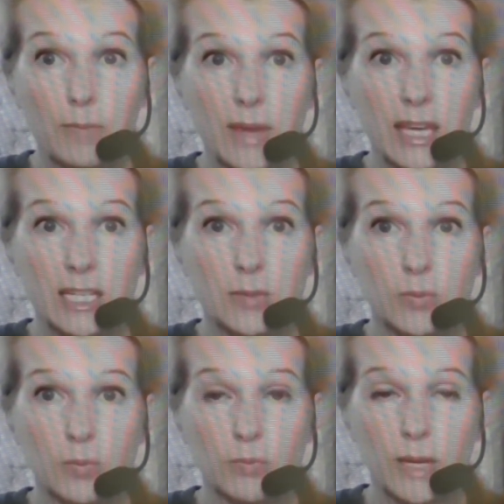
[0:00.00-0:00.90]
because
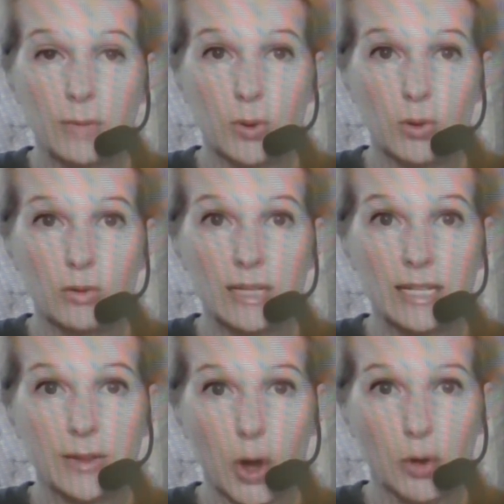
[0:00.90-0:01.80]
people
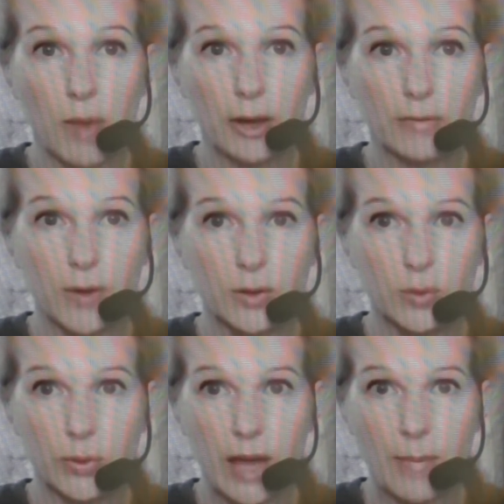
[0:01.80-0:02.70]
needed their own microphones
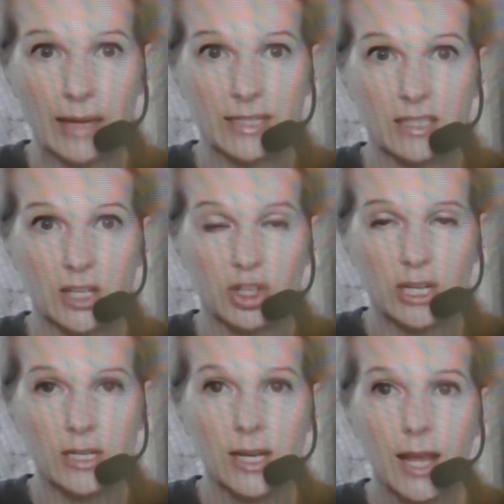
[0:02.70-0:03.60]
when we got back to
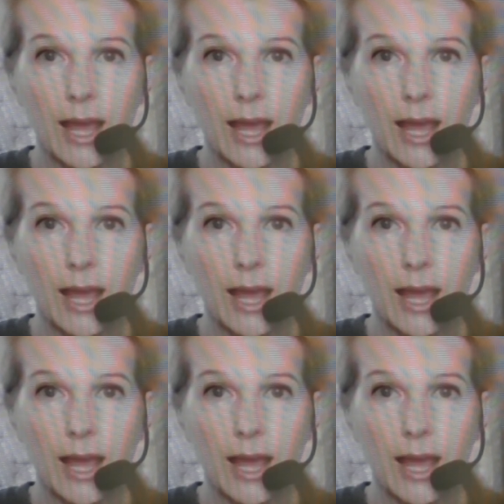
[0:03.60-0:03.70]
teaching,